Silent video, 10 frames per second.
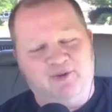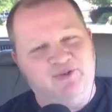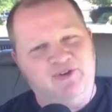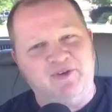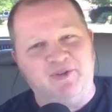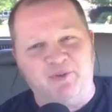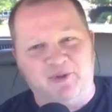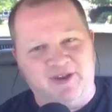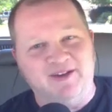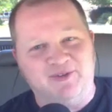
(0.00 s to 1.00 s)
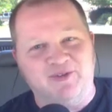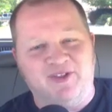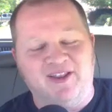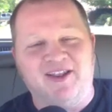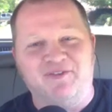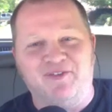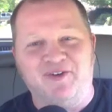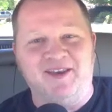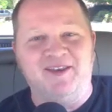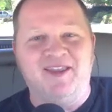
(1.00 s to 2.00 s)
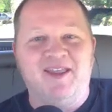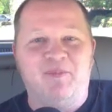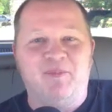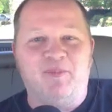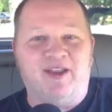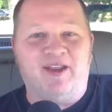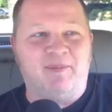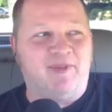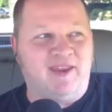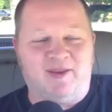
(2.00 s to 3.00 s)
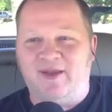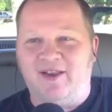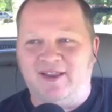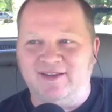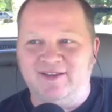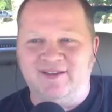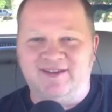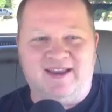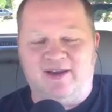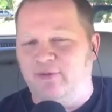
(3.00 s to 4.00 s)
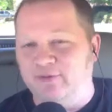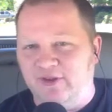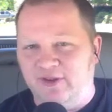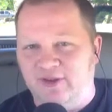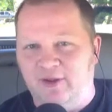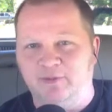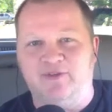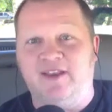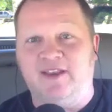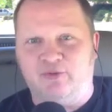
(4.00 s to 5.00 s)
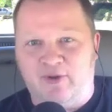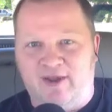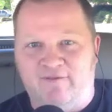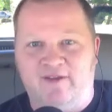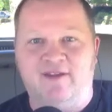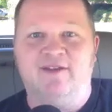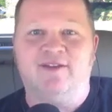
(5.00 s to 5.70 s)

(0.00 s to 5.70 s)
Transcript: Shifting through the gears is a lot of fun, but I'm thinking about like down at cruising the coast, sitting in traffic,